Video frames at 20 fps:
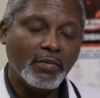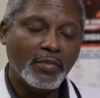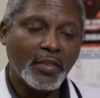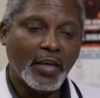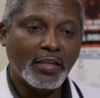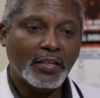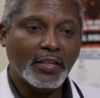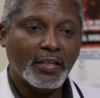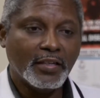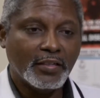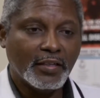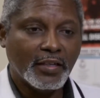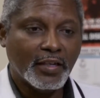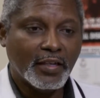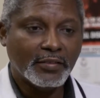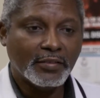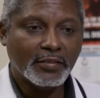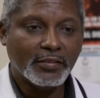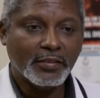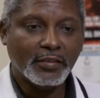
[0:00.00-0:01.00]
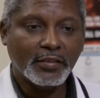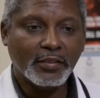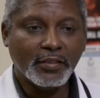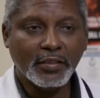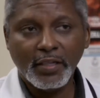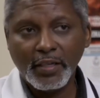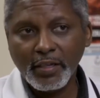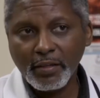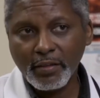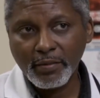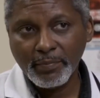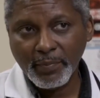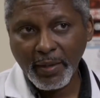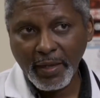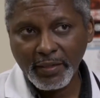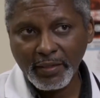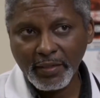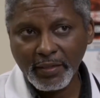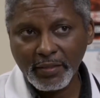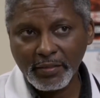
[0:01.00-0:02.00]
they can get good health
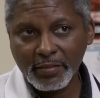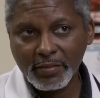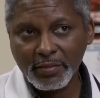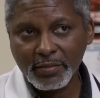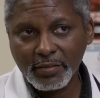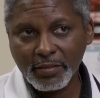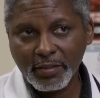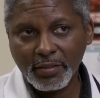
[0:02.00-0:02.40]
maintenance